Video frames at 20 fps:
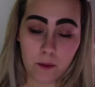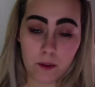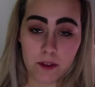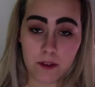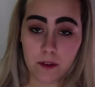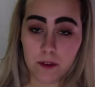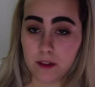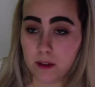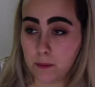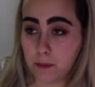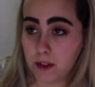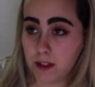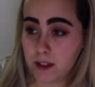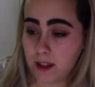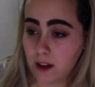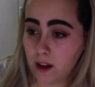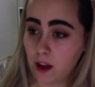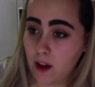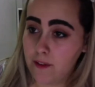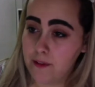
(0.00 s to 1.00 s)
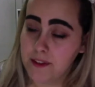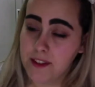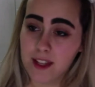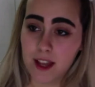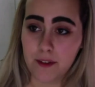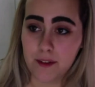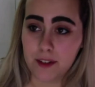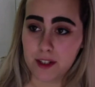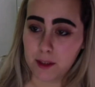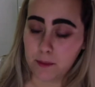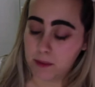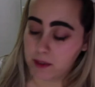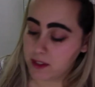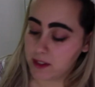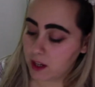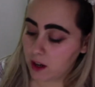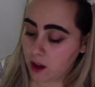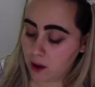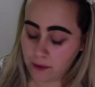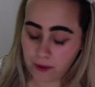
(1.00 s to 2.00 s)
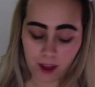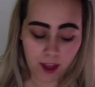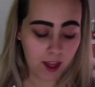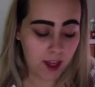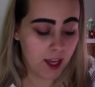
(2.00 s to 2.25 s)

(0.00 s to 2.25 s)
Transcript: was 50% off, 70% off,